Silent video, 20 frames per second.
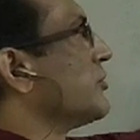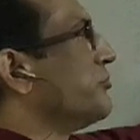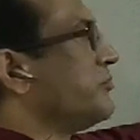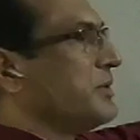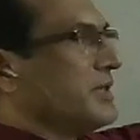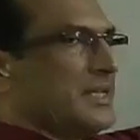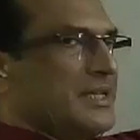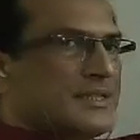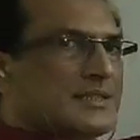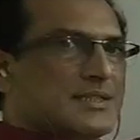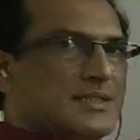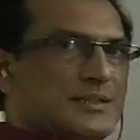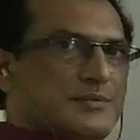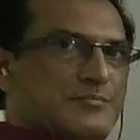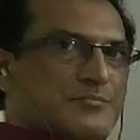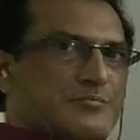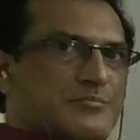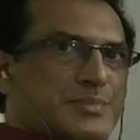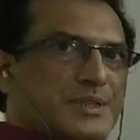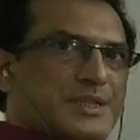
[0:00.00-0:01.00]
So beat,
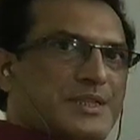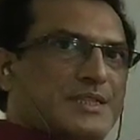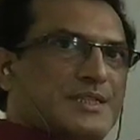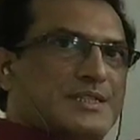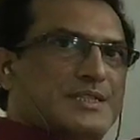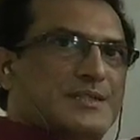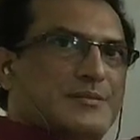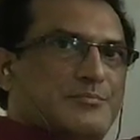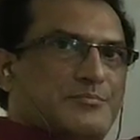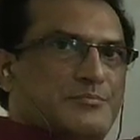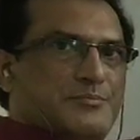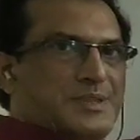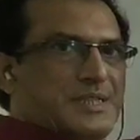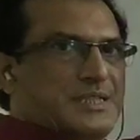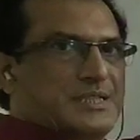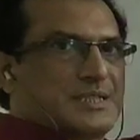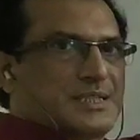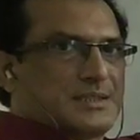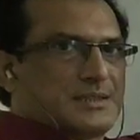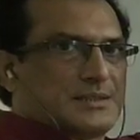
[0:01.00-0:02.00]

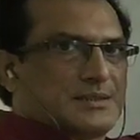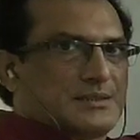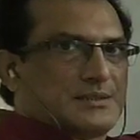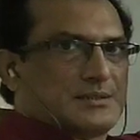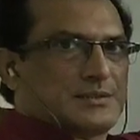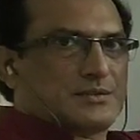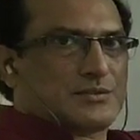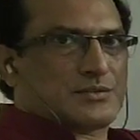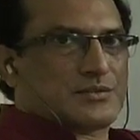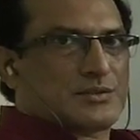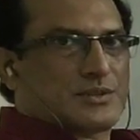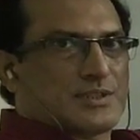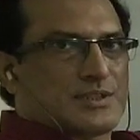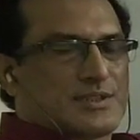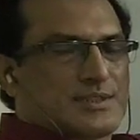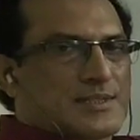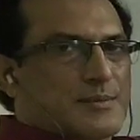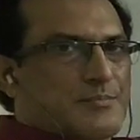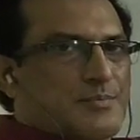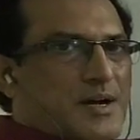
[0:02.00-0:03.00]
beaten. So
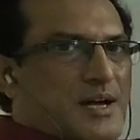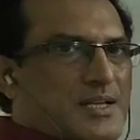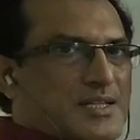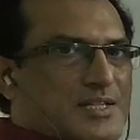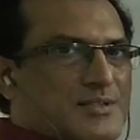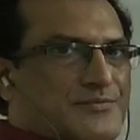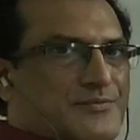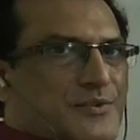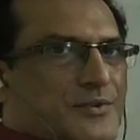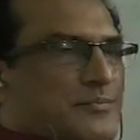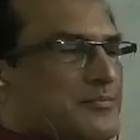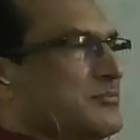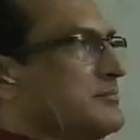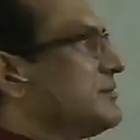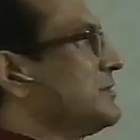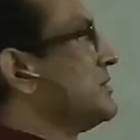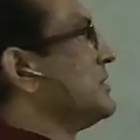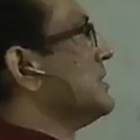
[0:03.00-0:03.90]
this is the past form.